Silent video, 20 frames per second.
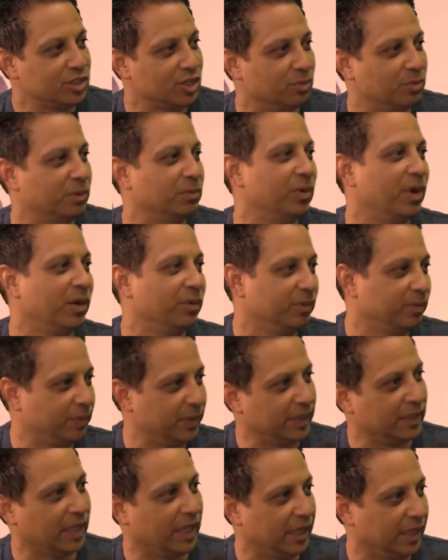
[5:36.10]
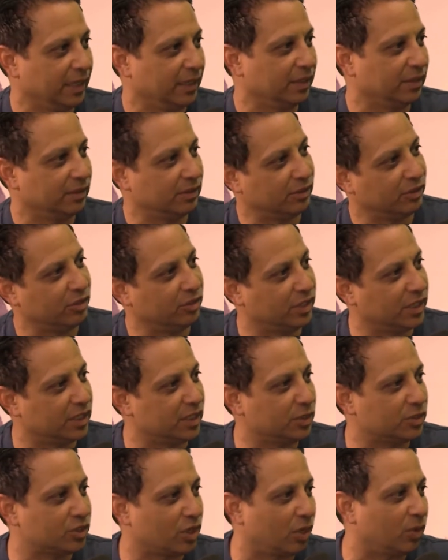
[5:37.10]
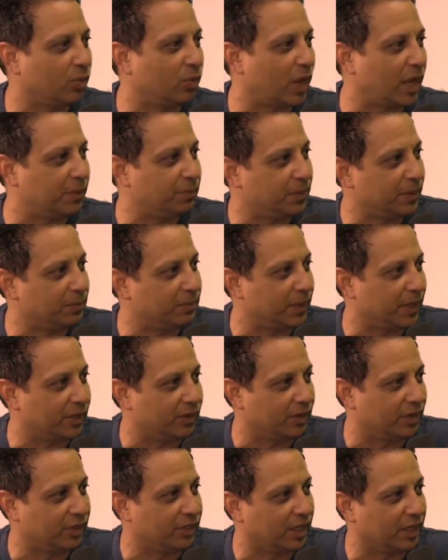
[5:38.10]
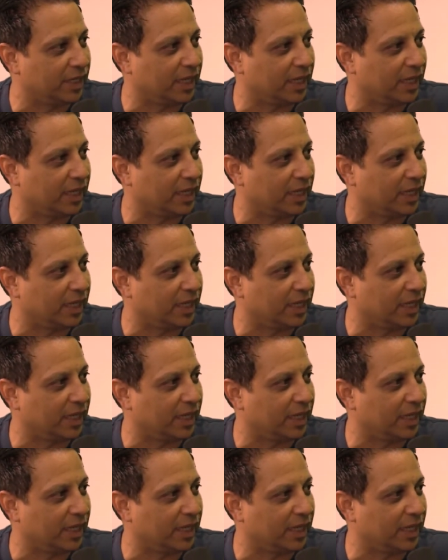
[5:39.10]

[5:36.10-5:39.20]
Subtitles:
So my mom would be like, you need to start wiping better. You